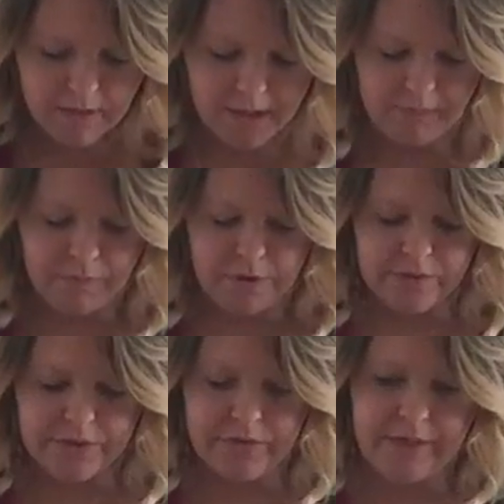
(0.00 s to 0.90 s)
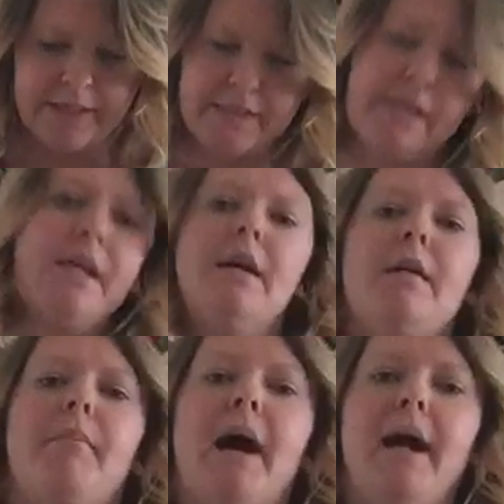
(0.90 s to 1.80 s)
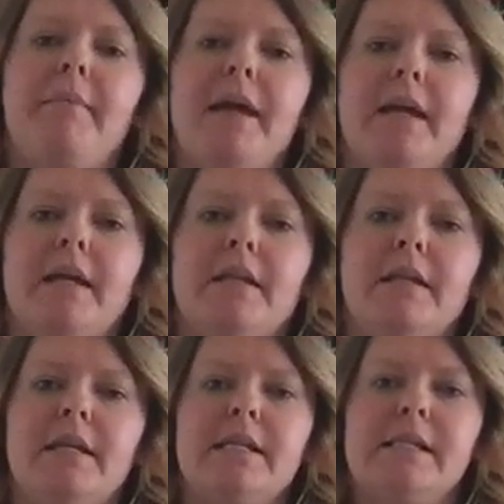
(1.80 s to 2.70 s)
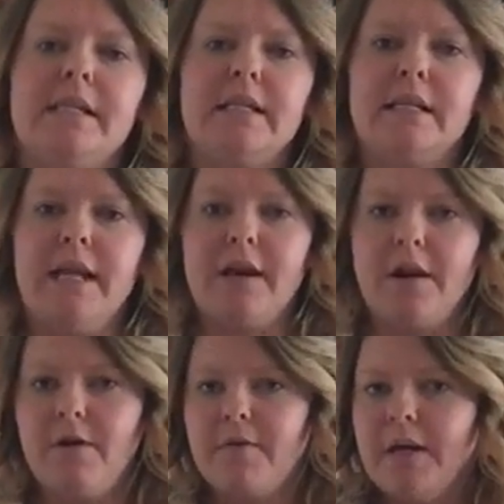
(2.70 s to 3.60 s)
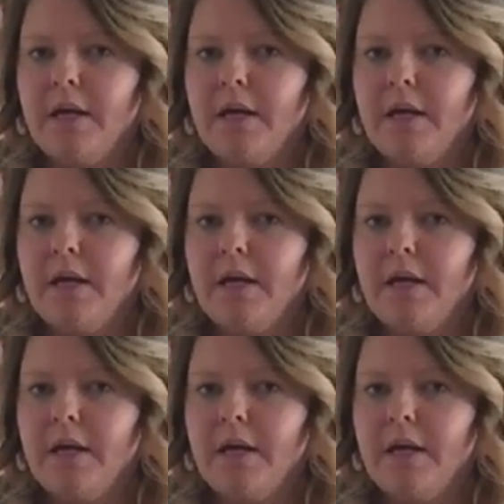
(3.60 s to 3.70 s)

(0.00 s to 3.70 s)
And you would do this by making the seat narrow.